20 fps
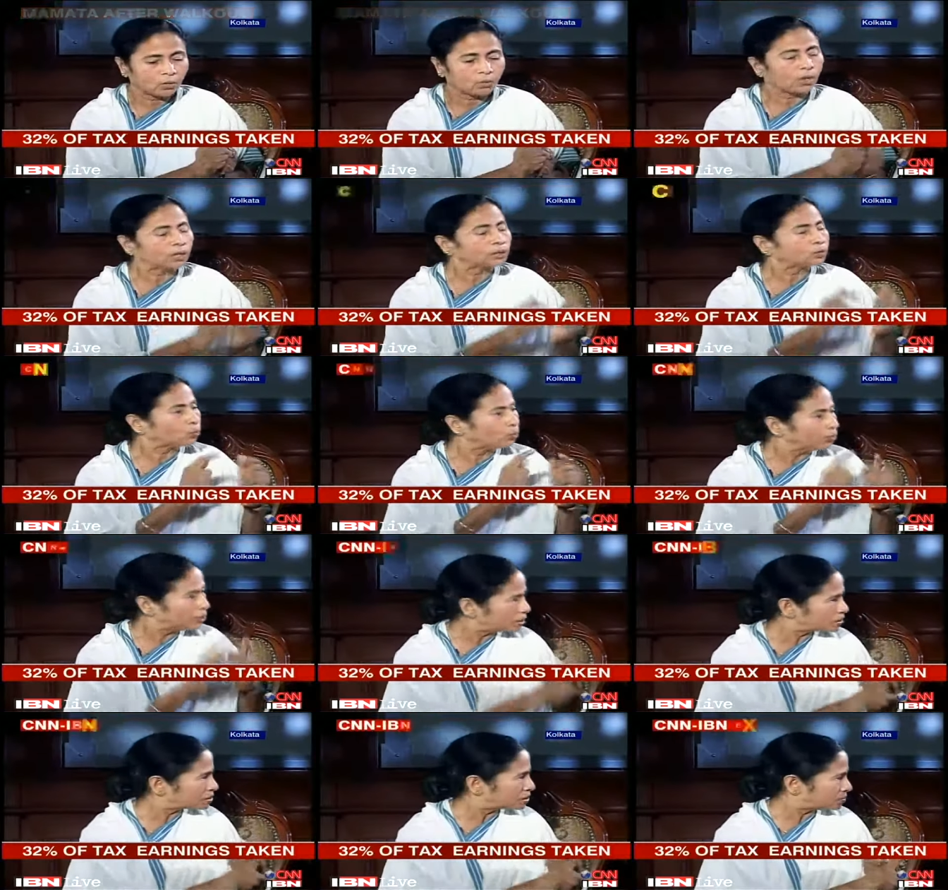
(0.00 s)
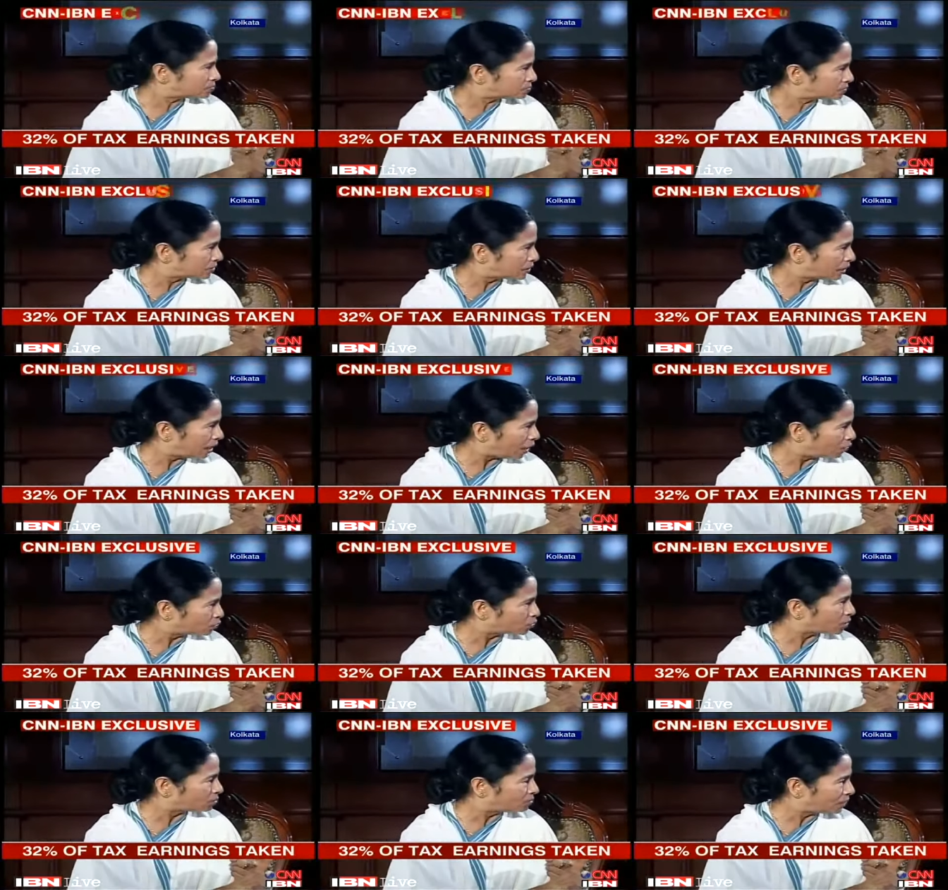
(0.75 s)
What we receive
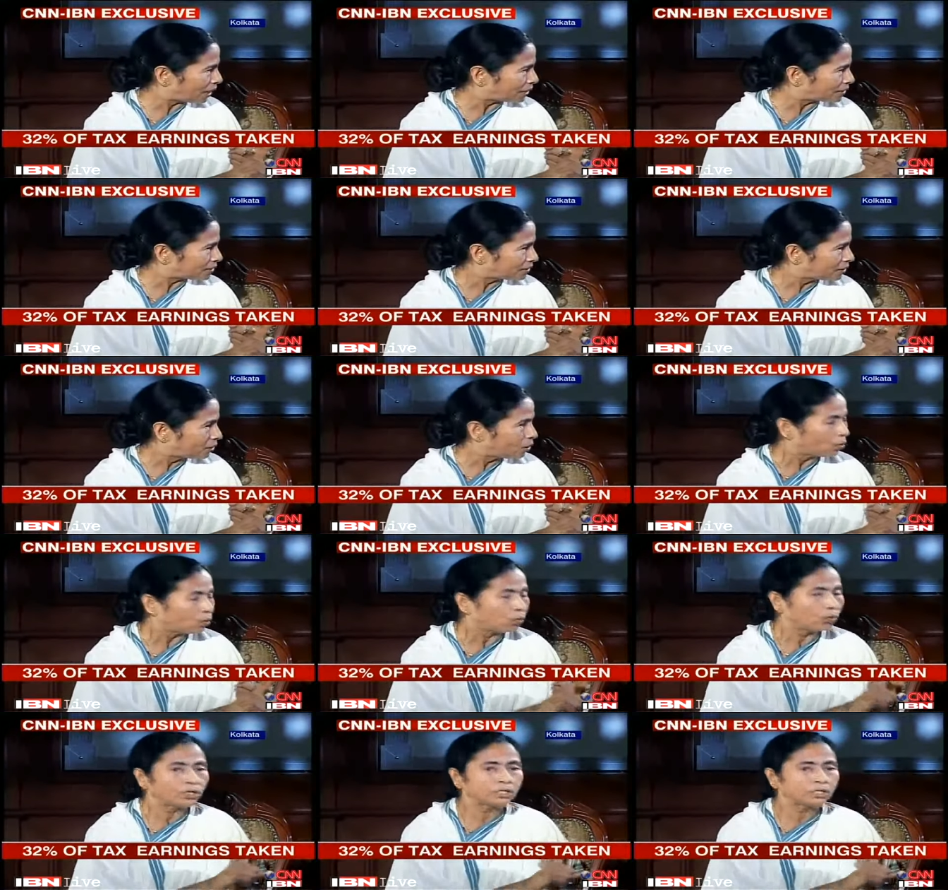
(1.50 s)
out of that?